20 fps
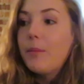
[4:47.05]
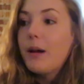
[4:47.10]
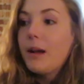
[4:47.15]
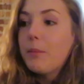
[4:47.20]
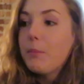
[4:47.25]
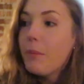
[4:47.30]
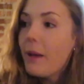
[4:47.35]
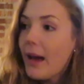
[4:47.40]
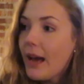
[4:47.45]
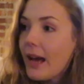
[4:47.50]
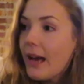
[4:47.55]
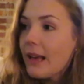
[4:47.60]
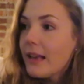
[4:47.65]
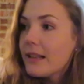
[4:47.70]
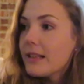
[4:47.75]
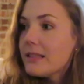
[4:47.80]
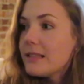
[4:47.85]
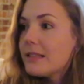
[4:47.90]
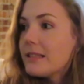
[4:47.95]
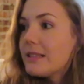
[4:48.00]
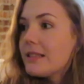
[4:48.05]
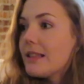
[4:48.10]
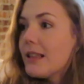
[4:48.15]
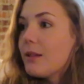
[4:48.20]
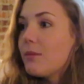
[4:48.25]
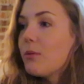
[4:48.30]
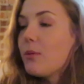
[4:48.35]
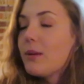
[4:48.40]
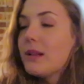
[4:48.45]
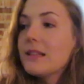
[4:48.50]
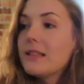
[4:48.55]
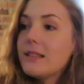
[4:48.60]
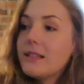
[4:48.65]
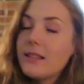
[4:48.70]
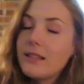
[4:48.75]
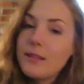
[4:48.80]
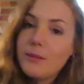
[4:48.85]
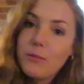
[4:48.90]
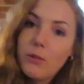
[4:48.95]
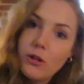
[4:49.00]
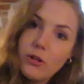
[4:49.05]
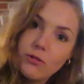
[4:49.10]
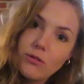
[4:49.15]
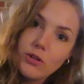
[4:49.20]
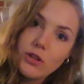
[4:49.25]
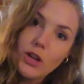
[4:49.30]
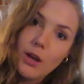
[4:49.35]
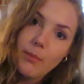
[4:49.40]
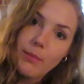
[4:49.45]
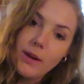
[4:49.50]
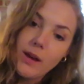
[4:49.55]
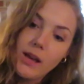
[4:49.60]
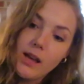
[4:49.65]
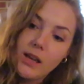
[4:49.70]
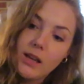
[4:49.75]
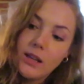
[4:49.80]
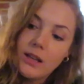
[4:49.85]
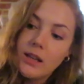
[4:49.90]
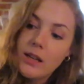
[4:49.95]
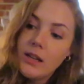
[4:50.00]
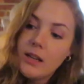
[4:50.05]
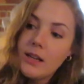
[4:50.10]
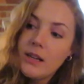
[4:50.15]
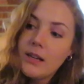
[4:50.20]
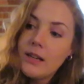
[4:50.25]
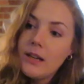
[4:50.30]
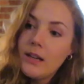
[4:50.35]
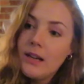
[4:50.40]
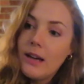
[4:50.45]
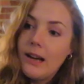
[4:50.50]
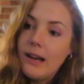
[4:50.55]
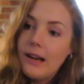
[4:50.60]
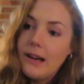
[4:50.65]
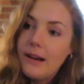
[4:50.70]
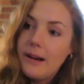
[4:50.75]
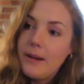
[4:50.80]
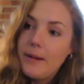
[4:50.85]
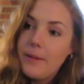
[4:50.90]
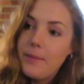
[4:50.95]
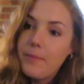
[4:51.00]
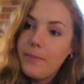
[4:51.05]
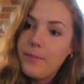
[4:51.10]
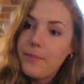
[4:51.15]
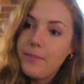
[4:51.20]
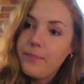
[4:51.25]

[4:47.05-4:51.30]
unpacked, then we went and did some grocery shopping. I